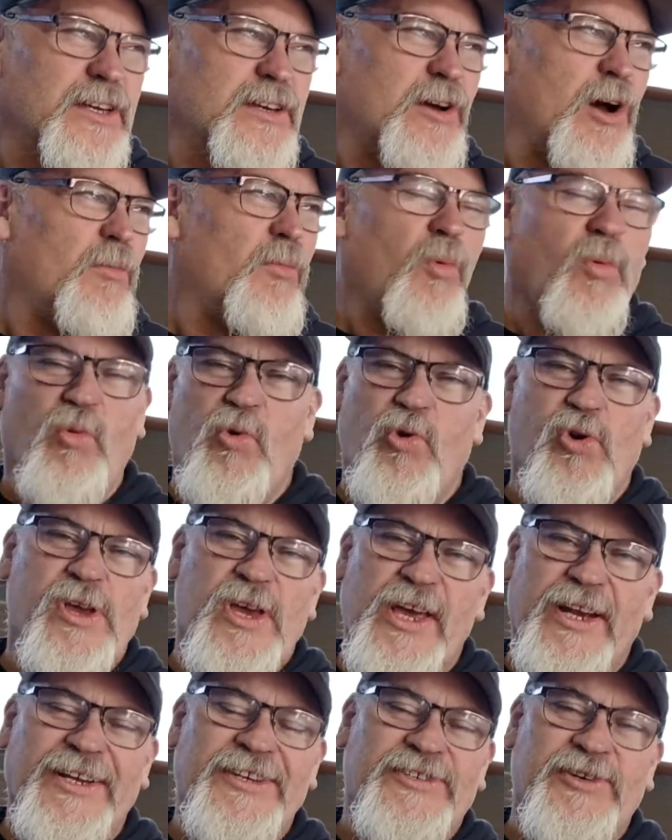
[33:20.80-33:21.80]
um,
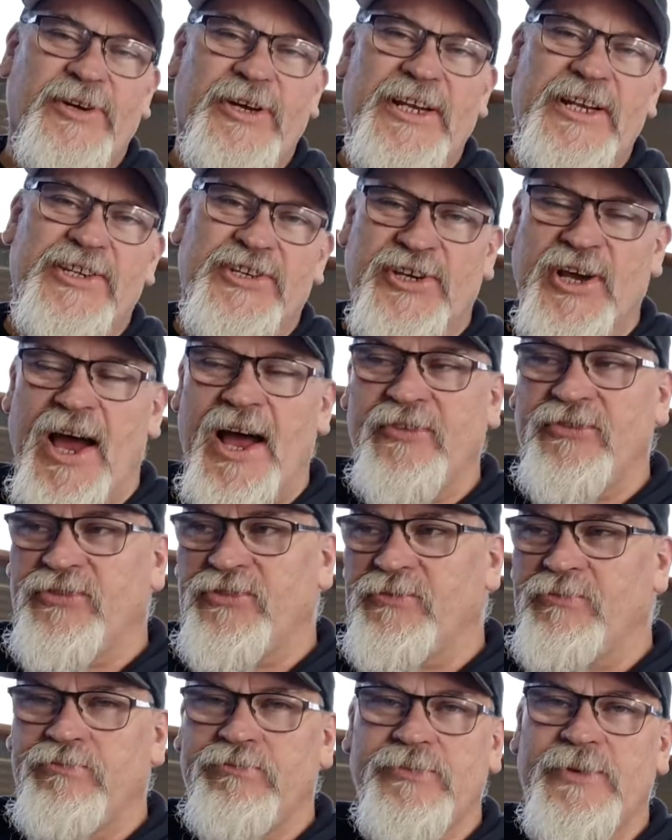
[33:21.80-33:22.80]
unless I get a chance,
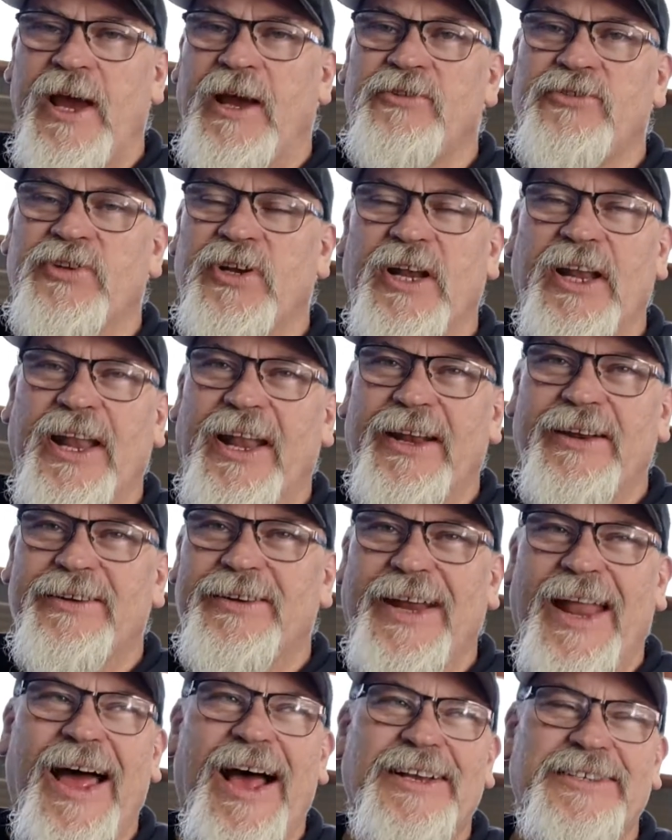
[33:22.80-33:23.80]
you know, sort of
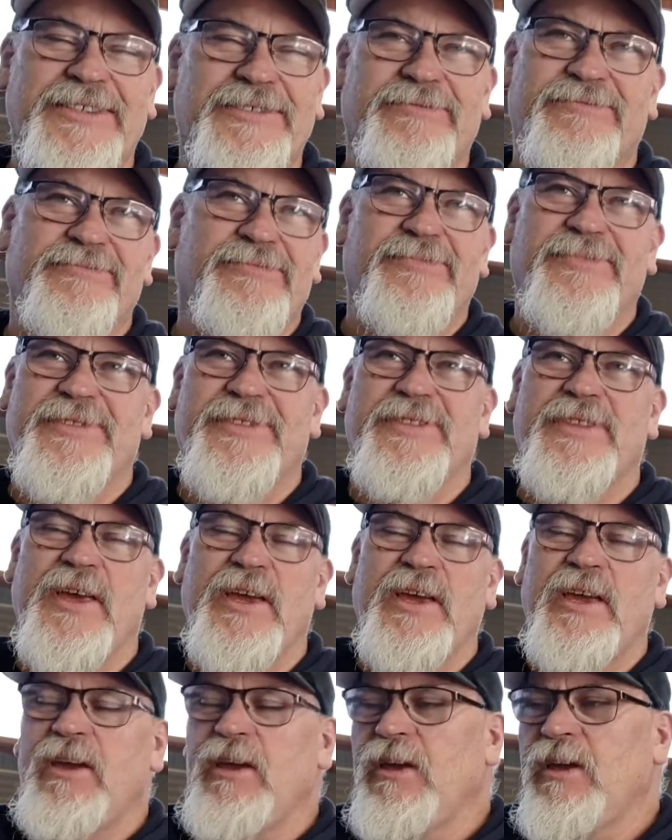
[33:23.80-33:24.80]
last
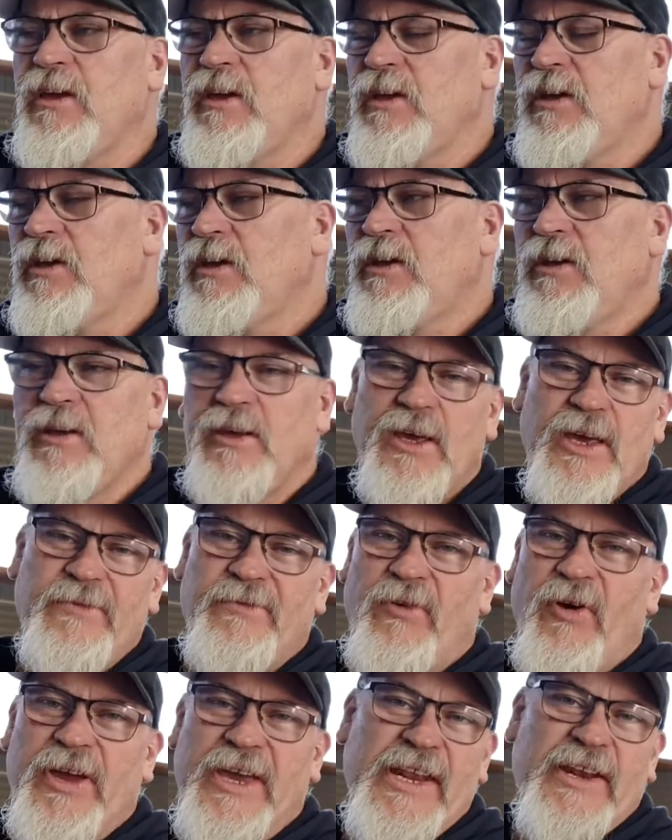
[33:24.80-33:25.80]
thing if
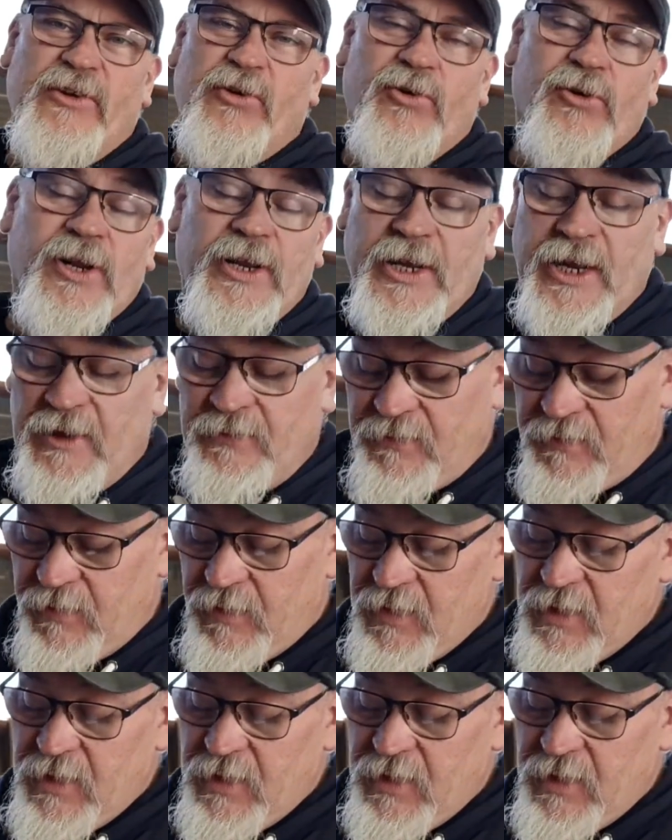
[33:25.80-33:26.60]
I get it early enough.